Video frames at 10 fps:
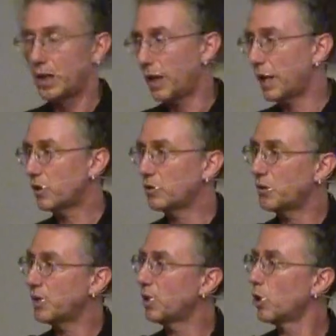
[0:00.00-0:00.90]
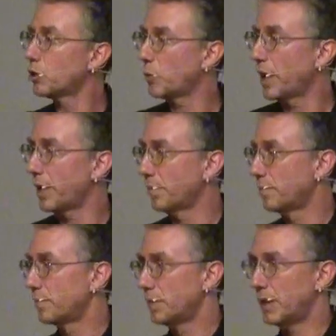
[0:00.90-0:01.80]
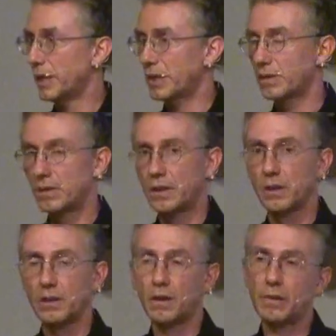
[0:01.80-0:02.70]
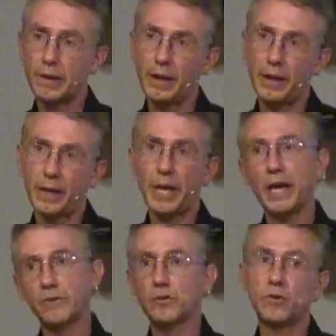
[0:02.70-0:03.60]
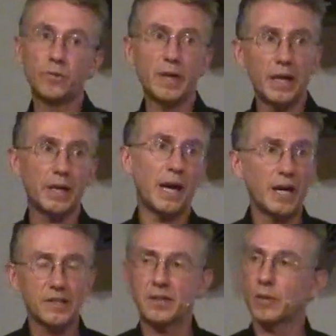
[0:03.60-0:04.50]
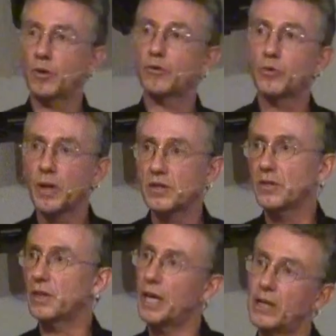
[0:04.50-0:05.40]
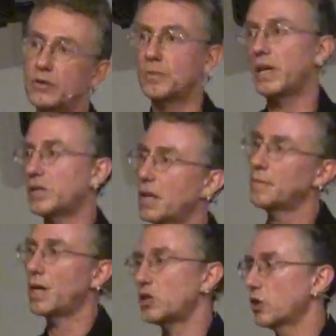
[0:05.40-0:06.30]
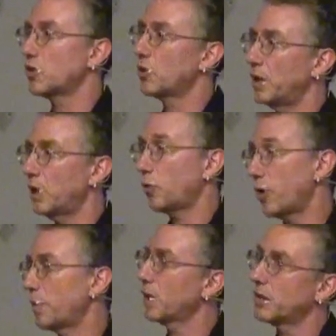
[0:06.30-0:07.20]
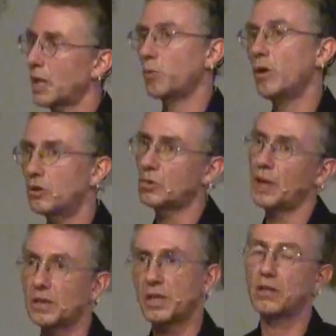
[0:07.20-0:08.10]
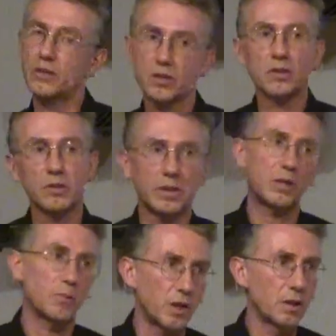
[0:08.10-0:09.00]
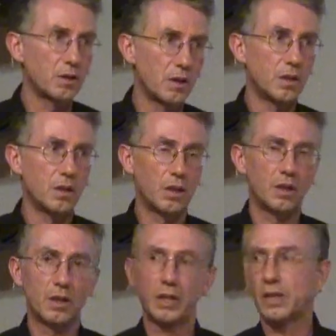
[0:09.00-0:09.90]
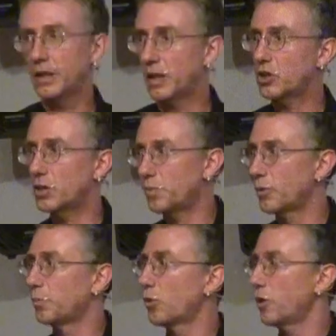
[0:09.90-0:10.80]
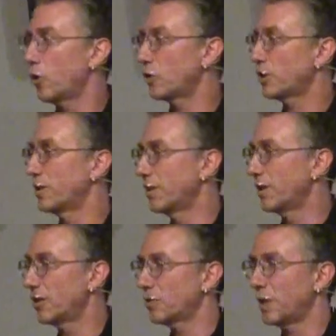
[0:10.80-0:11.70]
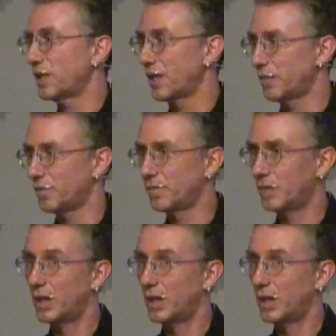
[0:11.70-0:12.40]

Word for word: I could do it the old way, like, okay, I have to do my X number of tweets today to maintain my social network because I want to maintain a social network. And then I just put more load onto myself.